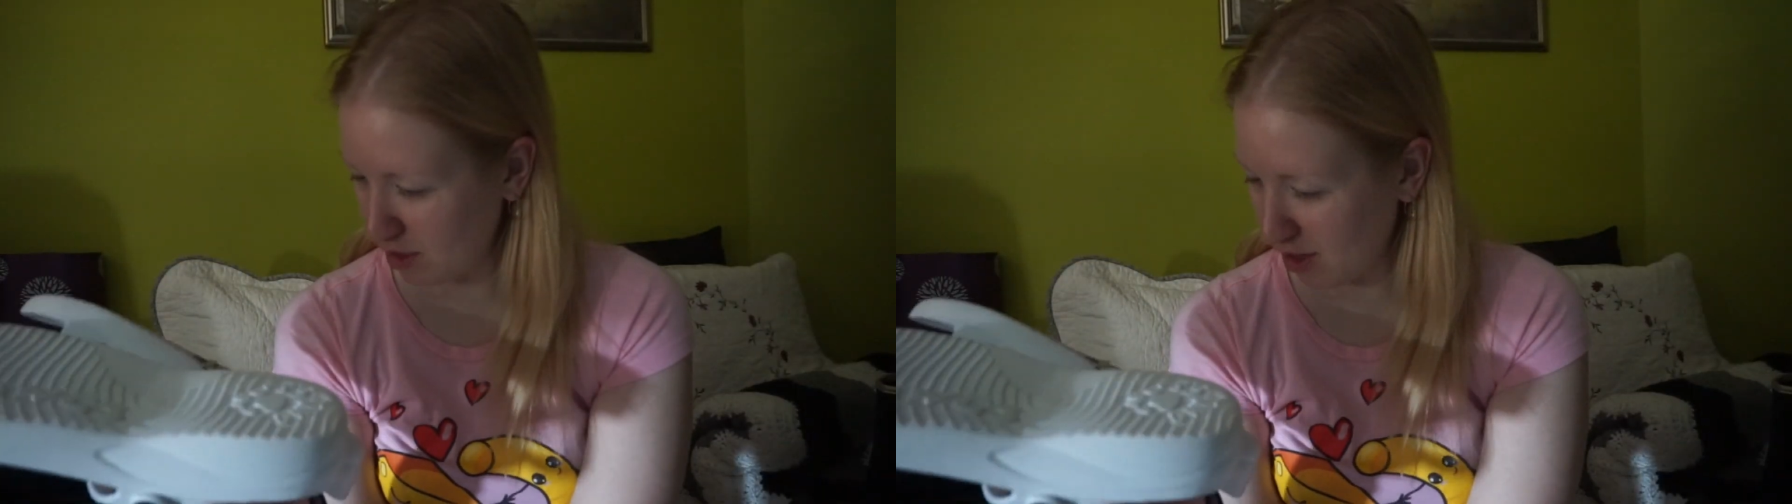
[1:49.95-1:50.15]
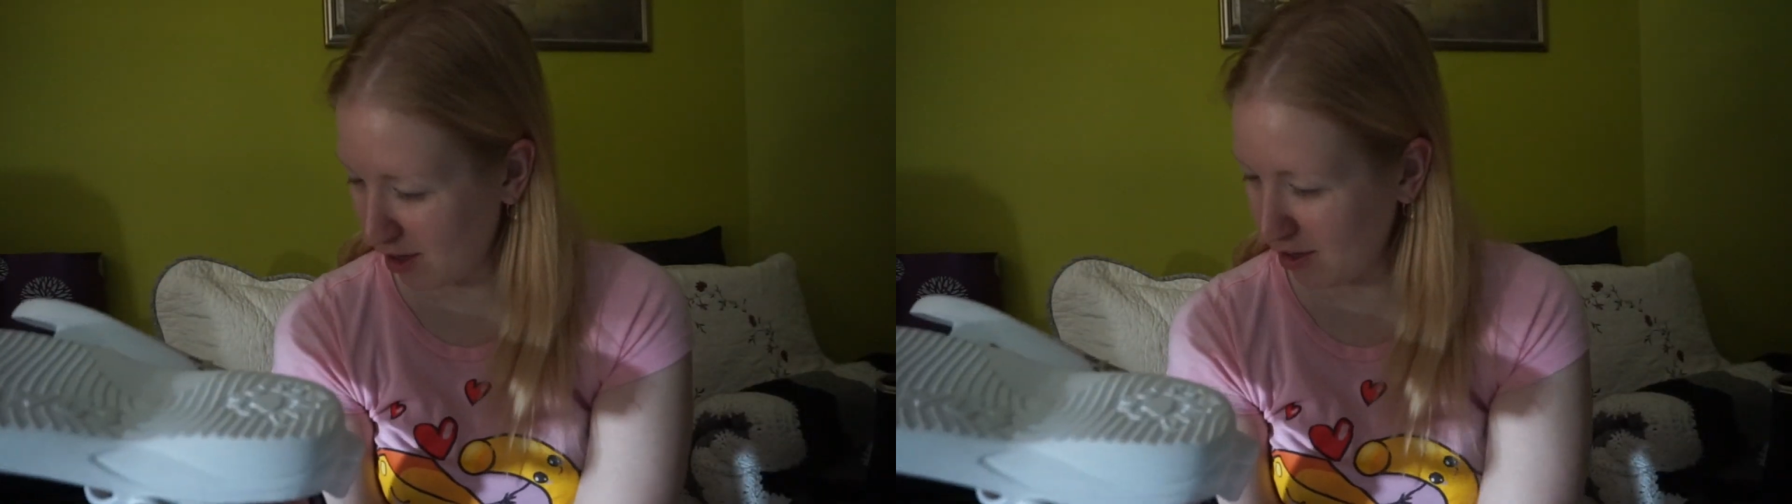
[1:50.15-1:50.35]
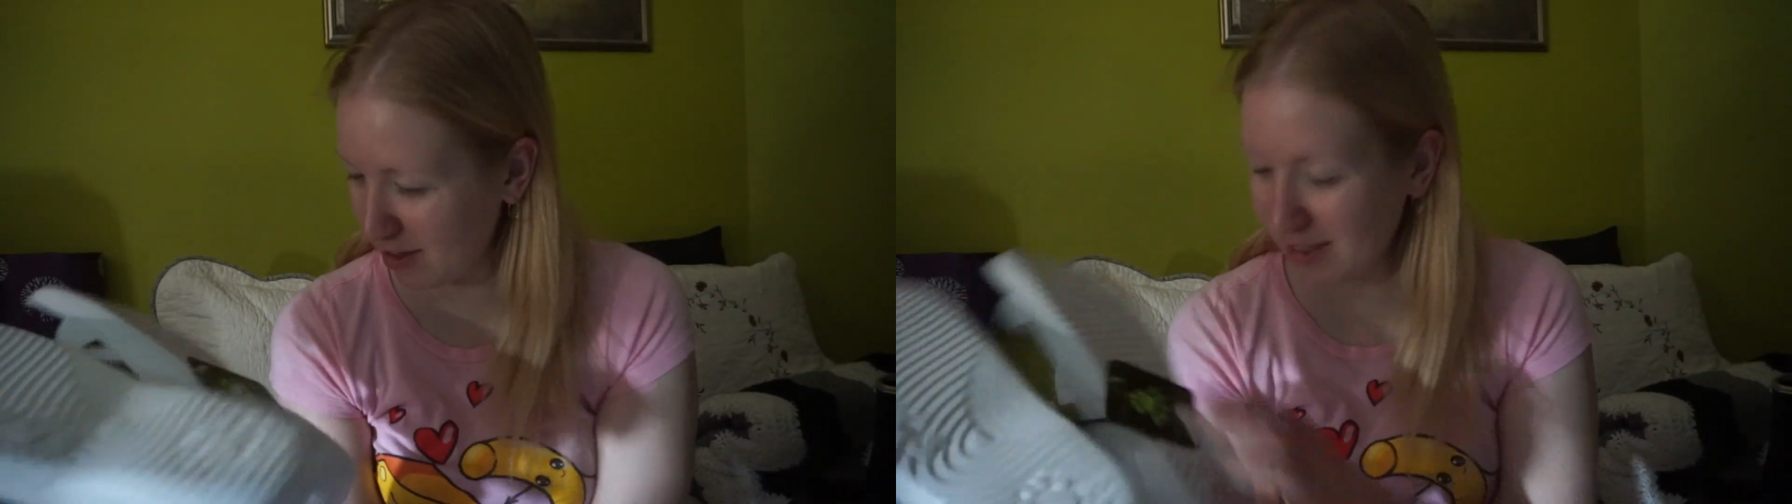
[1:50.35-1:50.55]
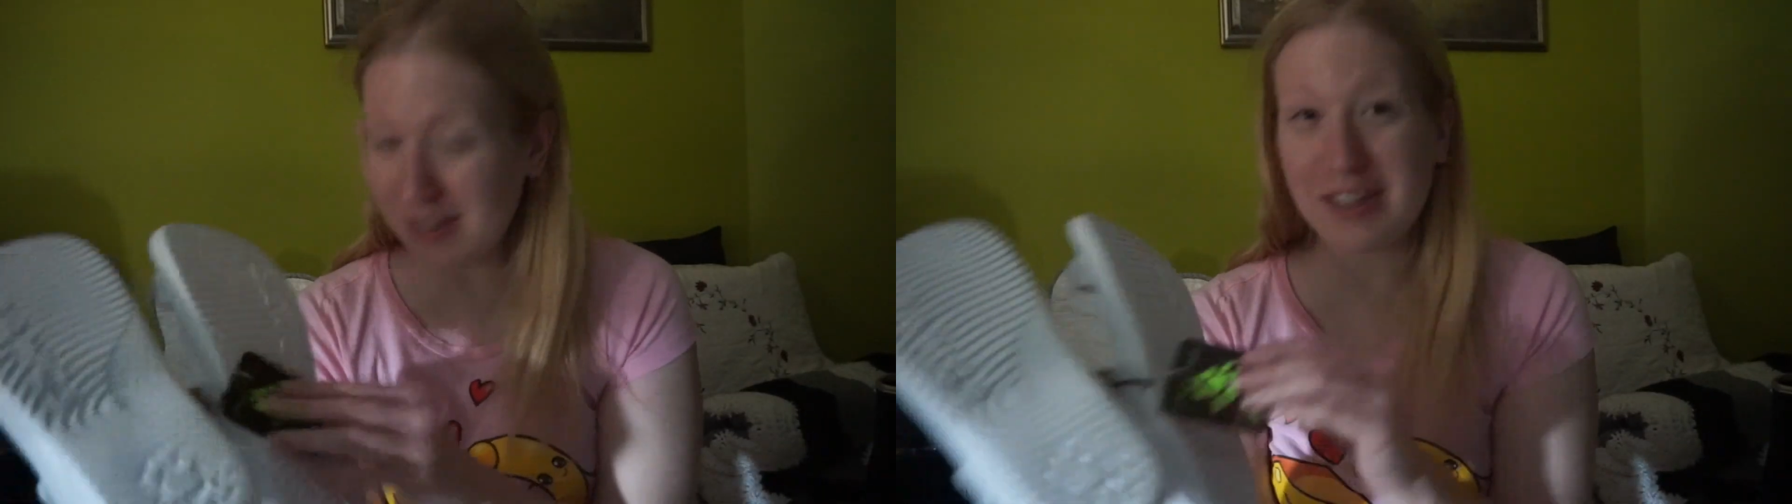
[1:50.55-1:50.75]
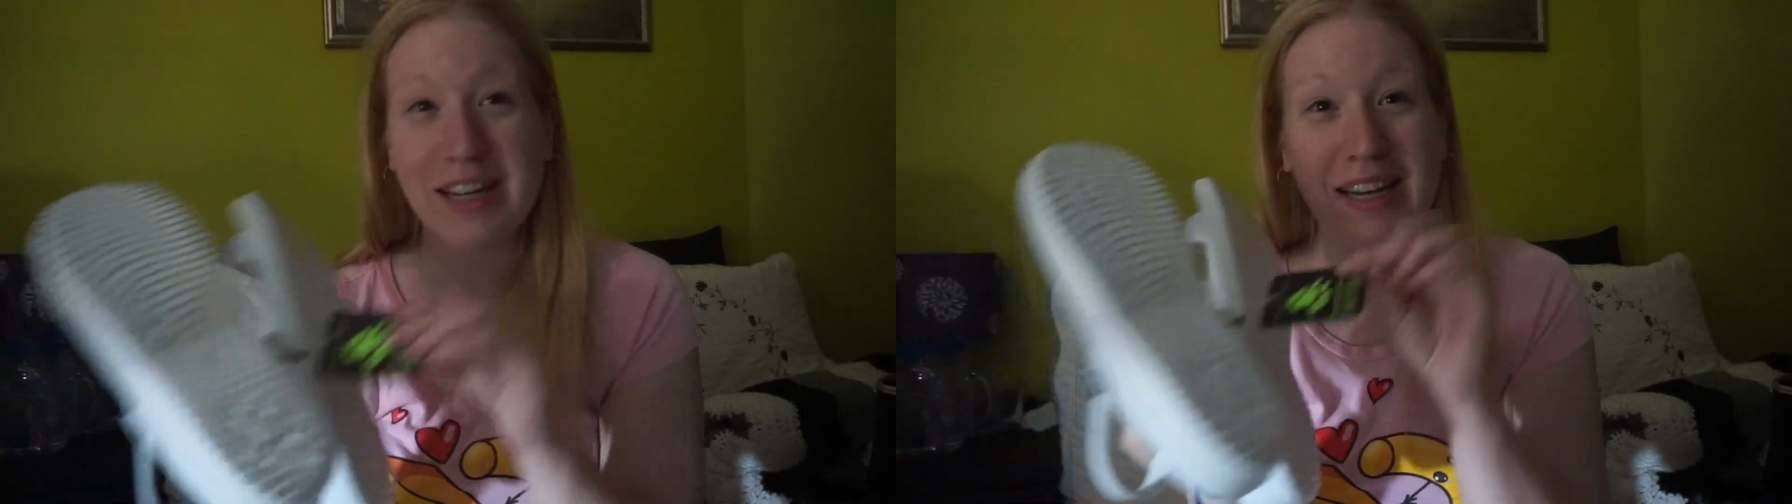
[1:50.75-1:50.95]
oh, these
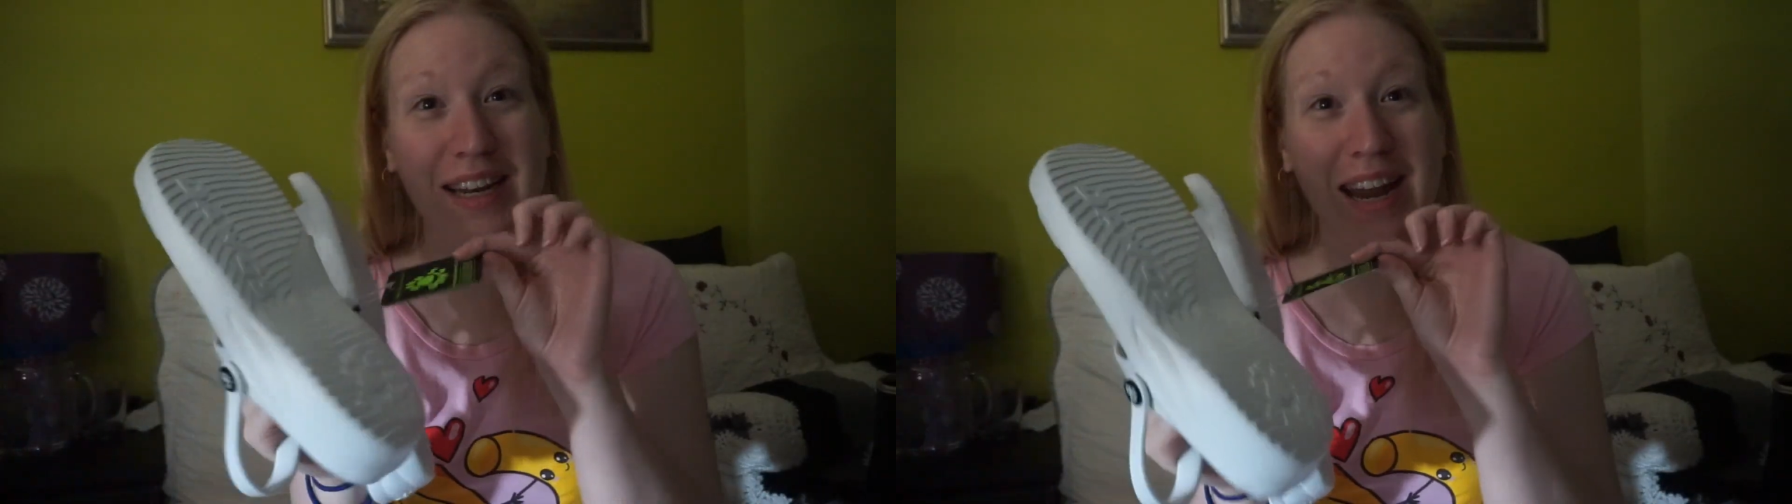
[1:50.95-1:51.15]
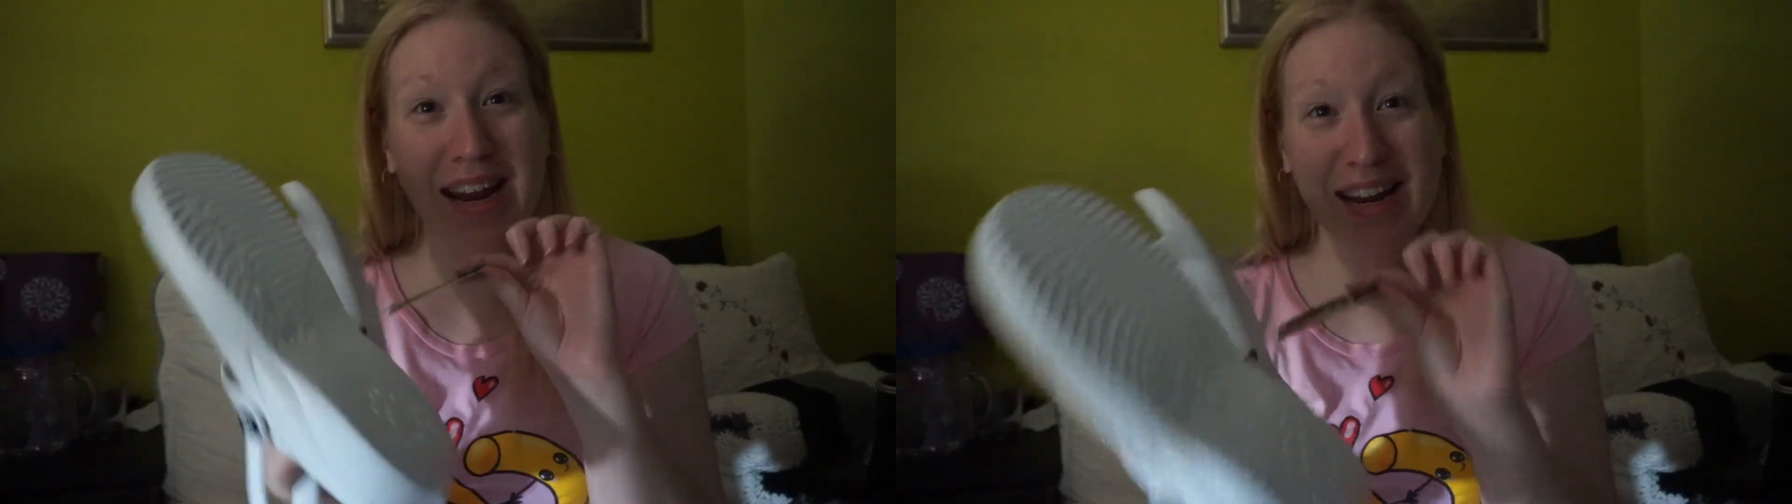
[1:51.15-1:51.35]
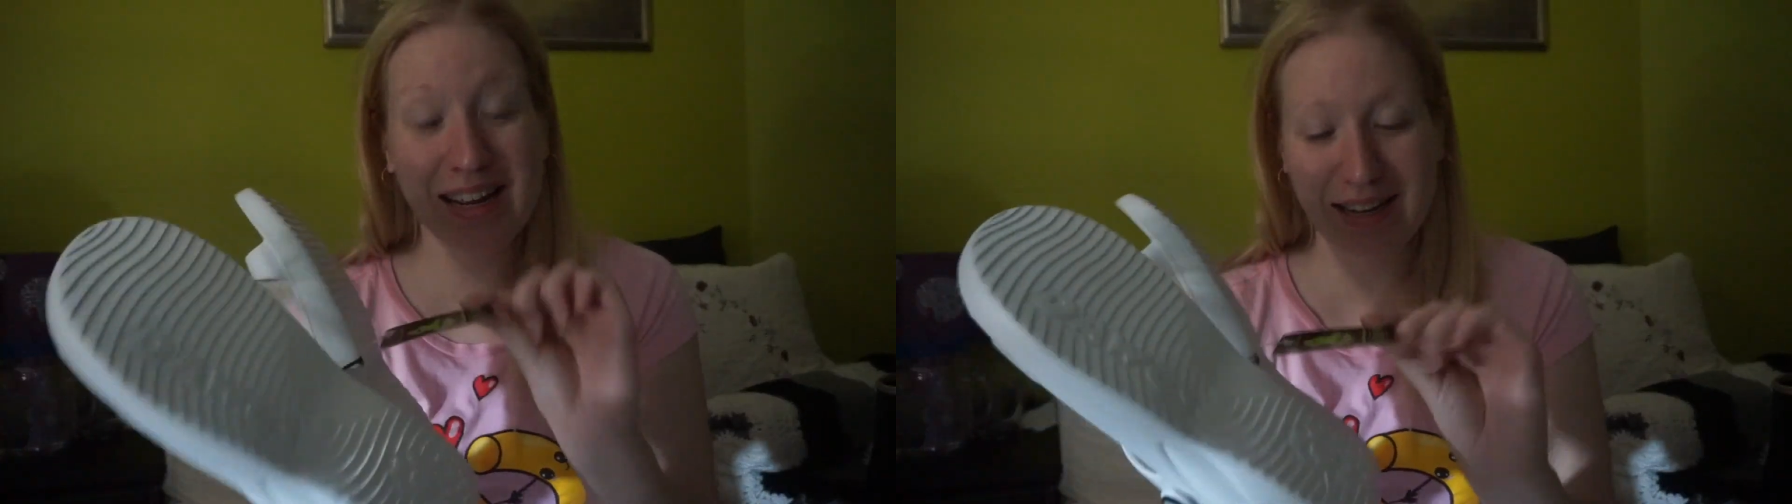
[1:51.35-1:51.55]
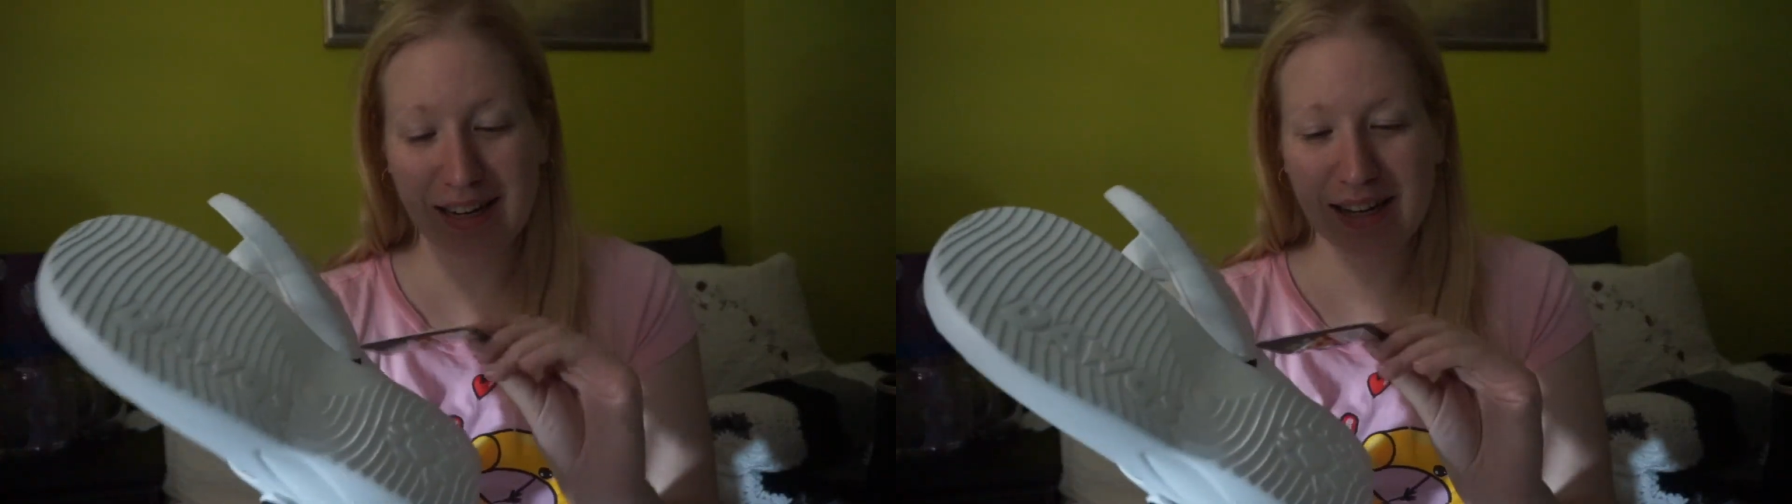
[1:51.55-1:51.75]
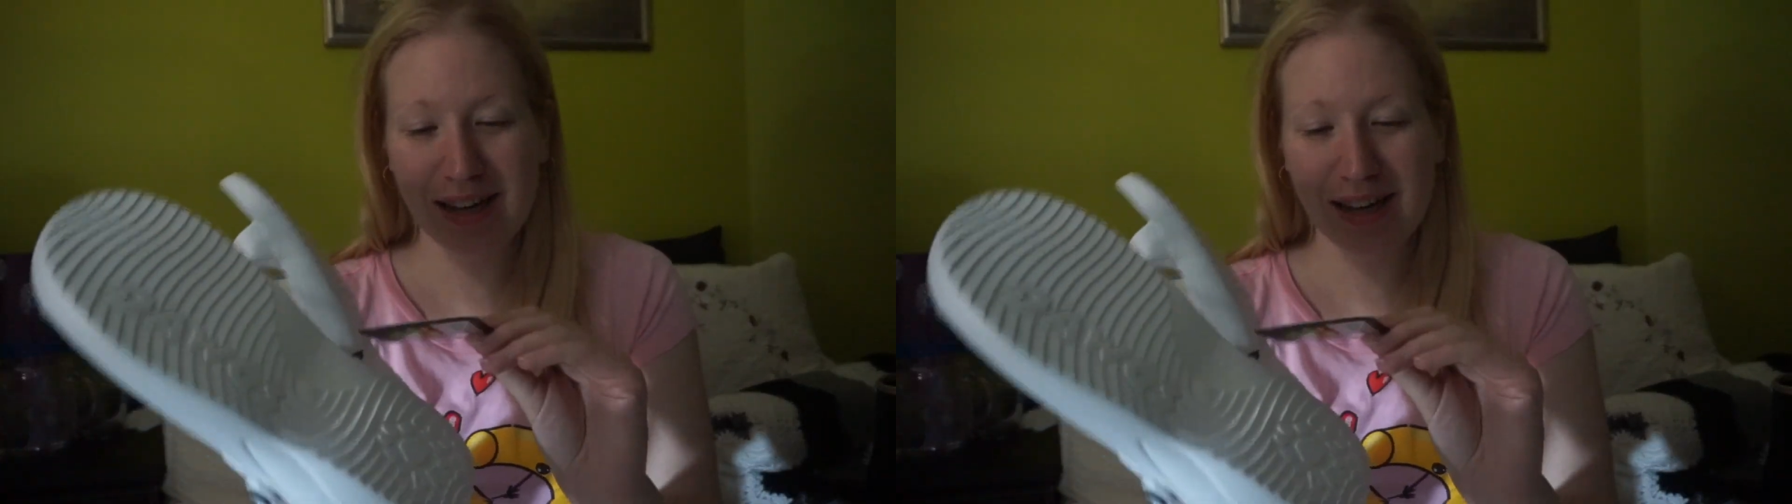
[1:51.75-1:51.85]
are Canadian.